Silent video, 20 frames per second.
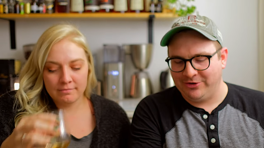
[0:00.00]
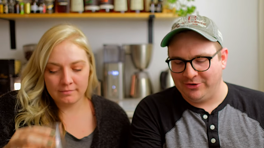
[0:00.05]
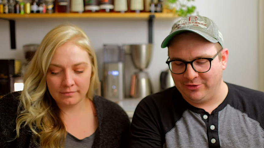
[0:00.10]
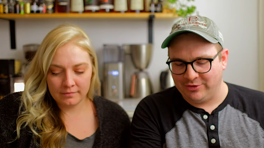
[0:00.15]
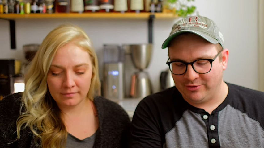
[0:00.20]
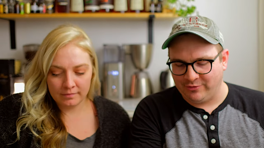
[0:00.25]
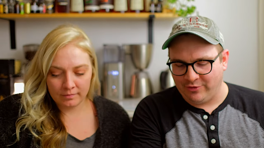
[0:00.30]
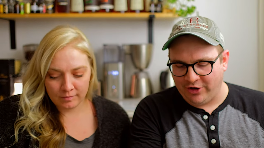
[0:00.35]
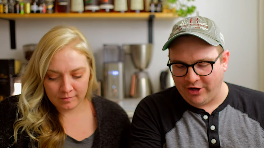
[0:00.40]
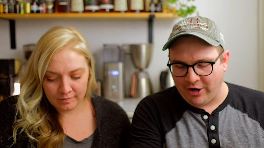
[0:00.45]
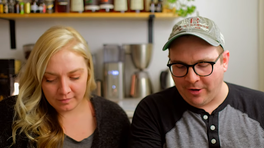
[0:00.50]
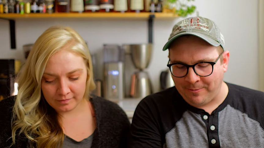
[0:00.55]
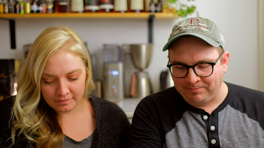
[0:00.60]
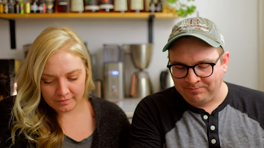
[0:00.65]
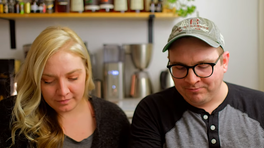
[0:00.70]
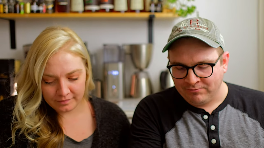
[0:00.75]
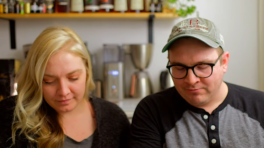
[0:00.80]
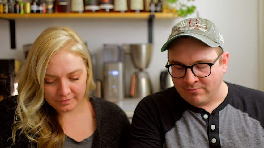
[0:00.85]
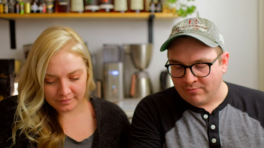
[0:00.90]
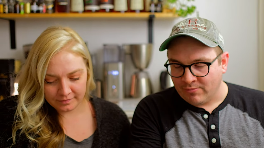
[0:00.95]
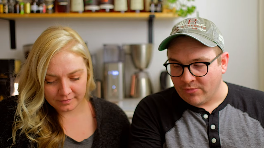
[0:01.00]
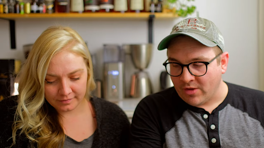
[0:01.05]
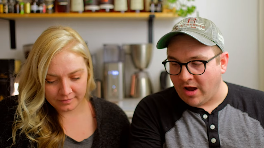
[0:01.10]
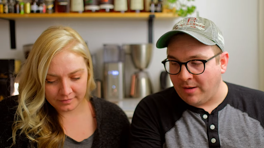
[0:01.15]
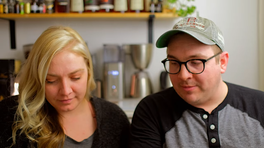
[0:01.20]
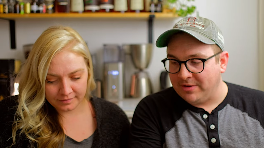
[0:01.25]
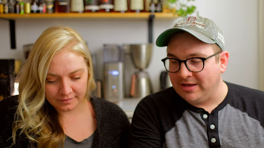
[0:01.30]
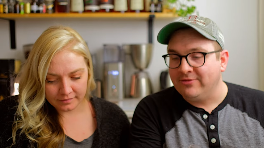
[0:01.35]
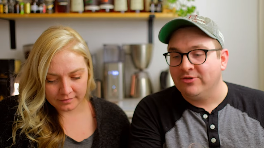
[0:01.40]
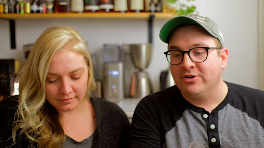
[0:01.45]
Speaker 1: we do this video.
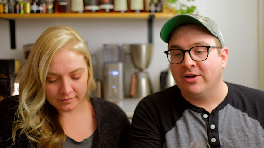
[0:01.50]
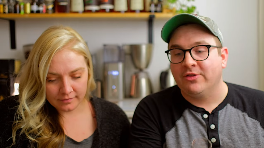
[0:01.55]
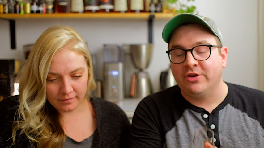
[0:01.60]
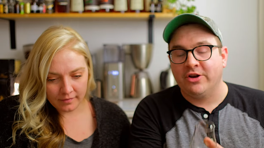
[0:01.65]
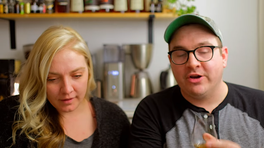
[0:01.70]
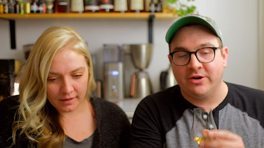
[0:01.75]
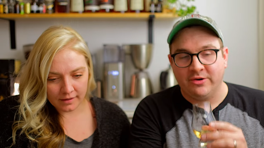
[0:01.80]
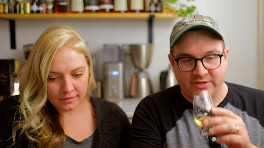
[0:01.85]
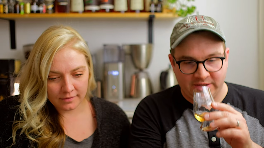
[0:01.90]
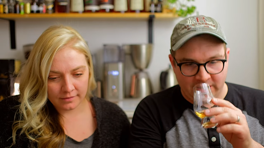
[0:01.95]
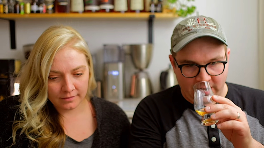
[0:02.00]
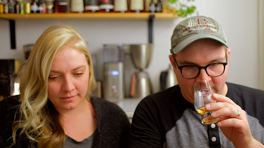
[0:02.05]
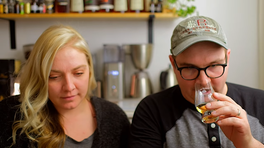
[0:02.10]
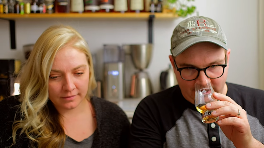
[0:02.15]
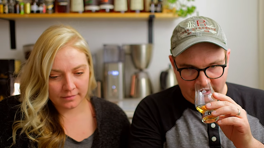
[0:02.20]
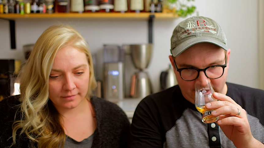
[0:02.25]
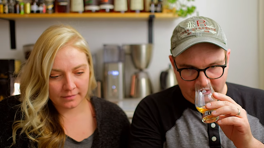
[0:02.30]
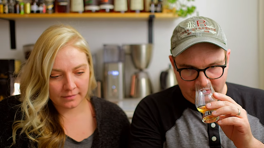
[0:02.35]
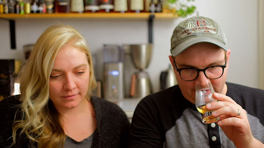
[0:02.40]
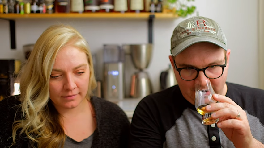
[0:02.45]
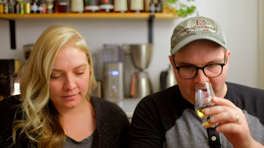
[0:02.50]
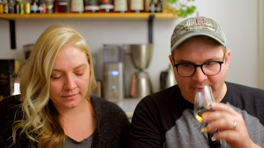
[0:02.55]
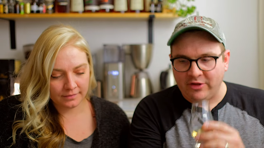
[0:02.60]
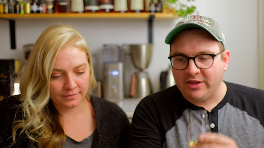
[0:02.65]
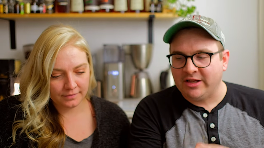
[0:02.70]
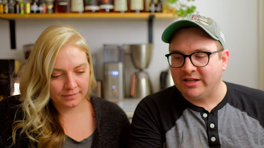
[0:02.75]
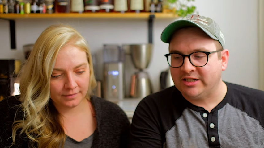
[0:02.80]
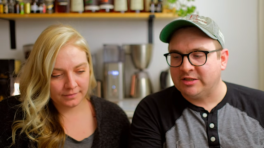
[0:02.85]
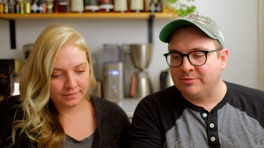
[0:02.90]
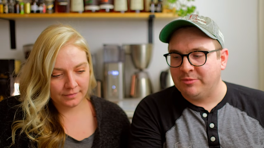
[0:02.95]
Um, even on the nose, I
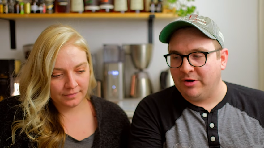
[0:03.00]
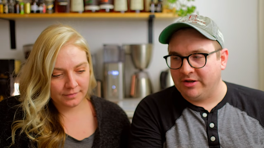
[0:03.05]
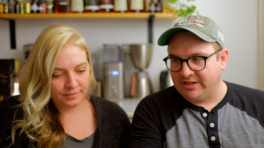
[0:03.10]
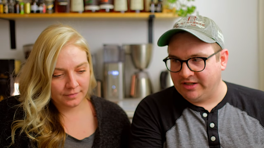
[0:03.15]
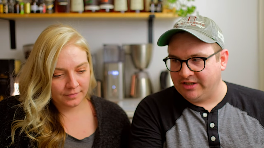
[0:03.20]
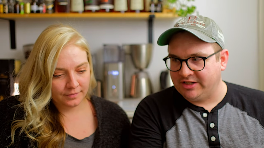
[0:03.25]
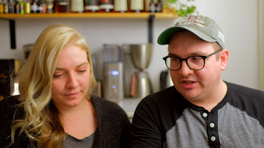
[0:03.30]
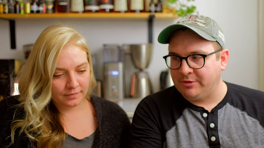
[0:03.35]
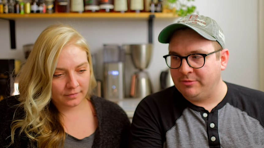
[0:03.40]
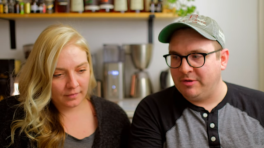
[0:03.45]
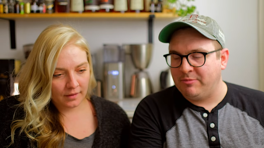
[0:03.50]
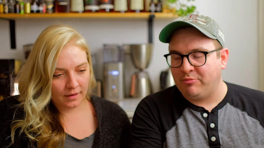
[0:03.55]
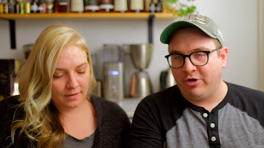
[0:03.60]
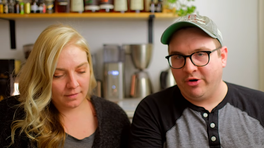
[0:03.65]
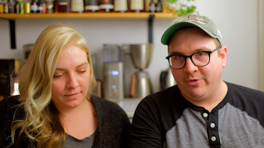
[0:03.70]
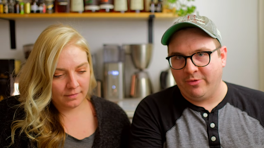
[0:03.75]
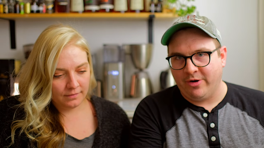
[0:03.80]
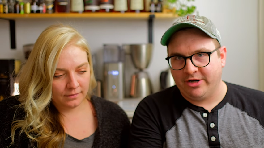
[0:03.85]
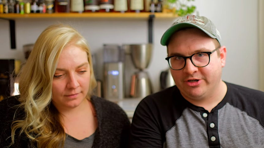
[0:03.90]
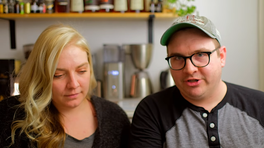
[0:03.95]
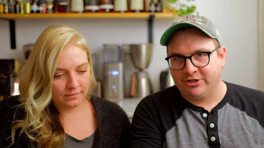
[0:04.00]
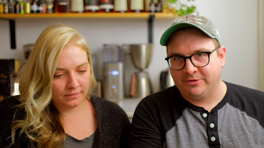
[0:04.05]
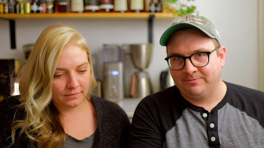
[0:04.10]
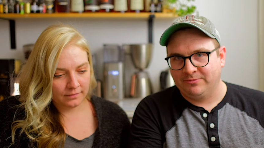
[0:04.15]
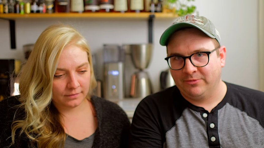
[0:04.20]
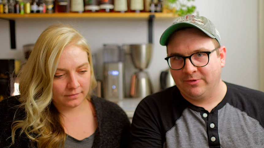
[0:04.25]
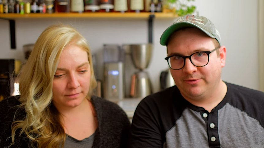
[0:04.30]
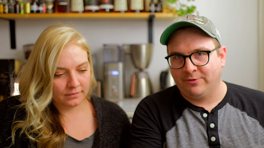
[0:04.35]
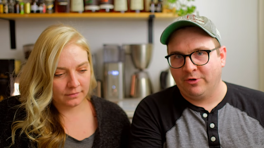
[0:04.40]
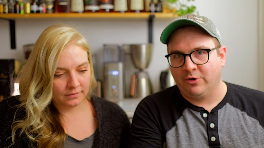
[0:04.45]
feel like it smells like it's gonna be pretty rich
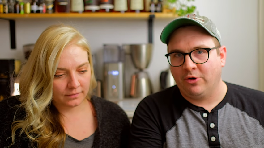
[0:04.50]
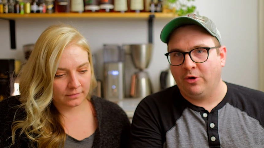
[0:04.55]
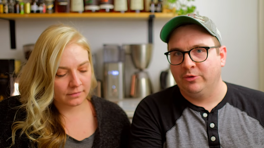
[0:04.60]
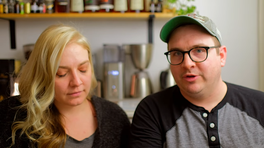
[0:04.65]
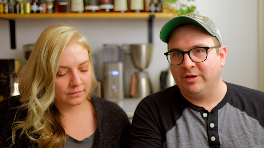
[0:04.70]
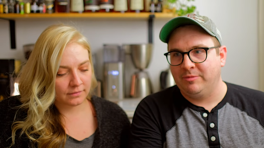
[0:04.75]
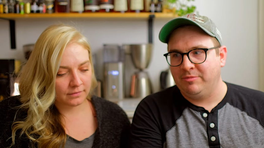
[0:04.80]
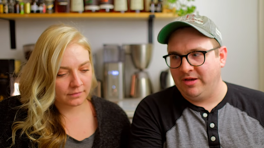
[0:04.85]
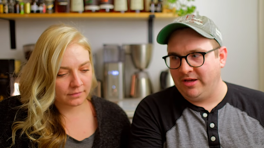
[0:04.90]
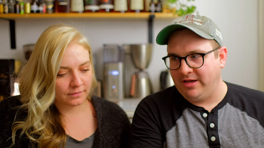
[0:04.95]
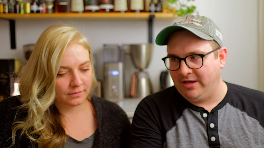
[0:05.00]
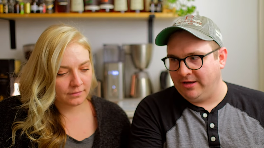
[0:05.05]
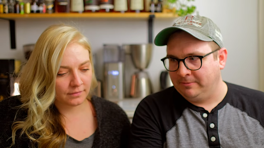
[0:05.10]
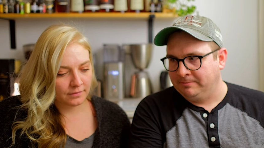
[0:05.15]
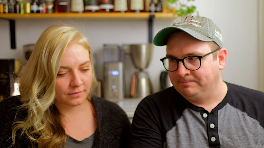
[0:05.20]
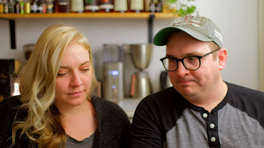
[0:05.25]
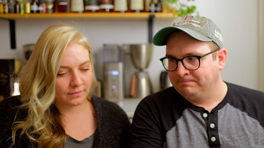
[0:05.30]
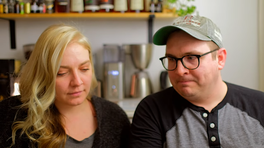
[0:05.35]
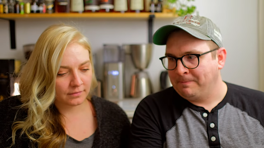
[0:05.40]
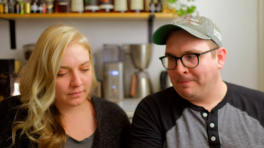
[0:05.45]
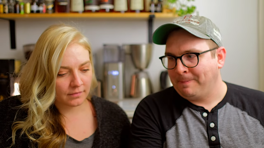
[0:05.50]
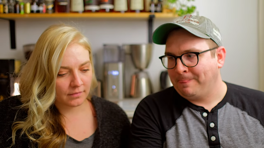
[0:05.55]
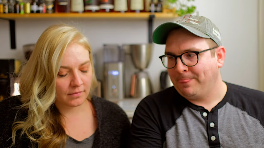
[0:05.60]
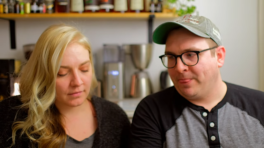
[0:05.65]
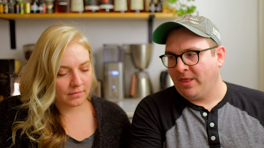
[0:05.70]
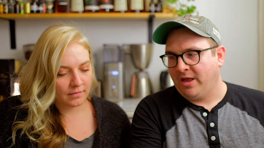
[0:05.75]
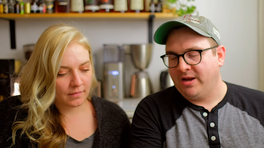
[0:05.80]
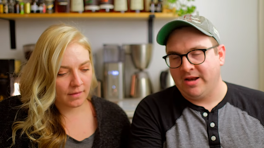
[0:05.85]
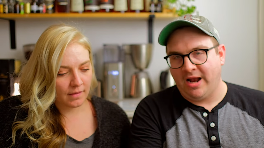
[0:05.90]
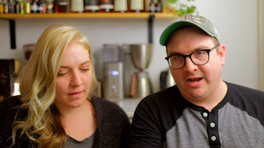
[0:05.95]
for only being
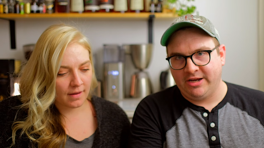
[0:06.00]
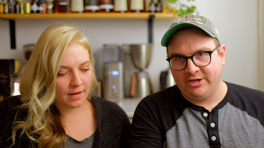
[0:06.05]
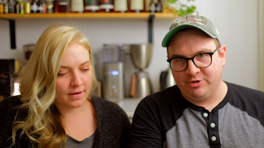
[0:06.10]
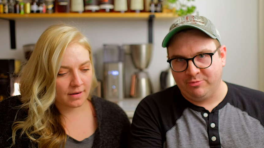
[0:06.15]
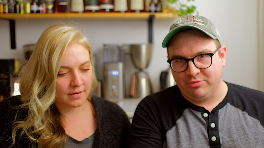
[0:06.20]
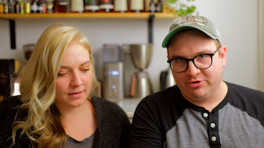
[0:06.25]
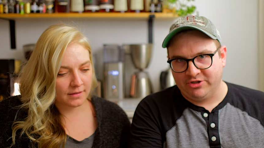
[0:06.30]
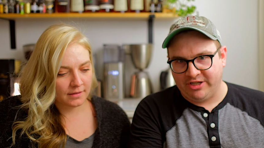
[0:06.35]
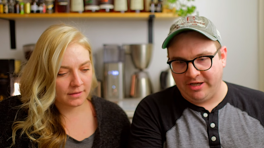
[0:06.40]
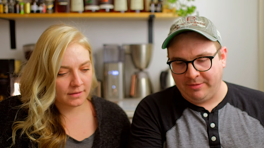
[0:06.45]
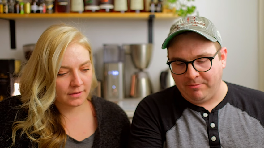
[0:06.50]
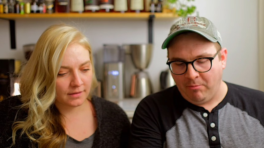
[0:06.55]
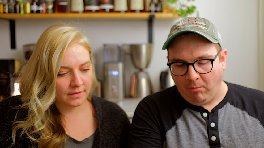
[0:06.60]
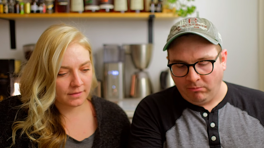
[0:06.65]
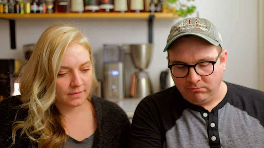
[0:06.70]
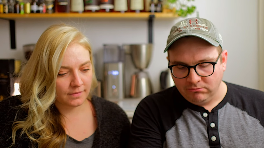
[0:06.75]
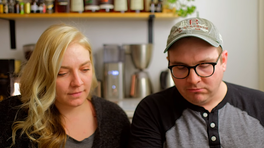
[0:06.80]
92%.